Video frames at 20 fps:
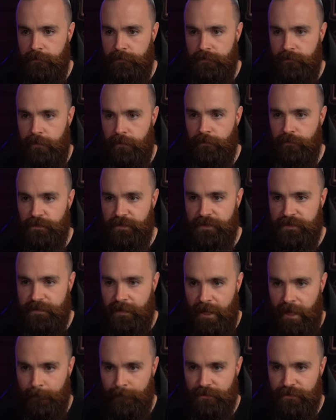Docker
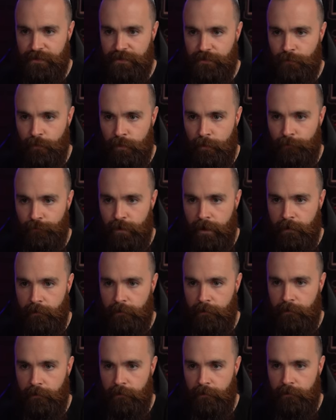stop
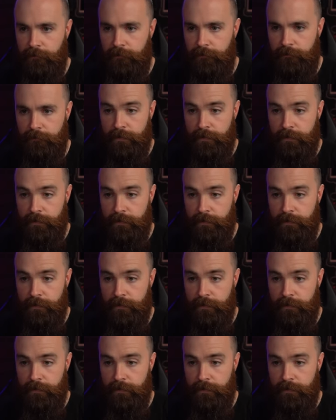Stormbreaker,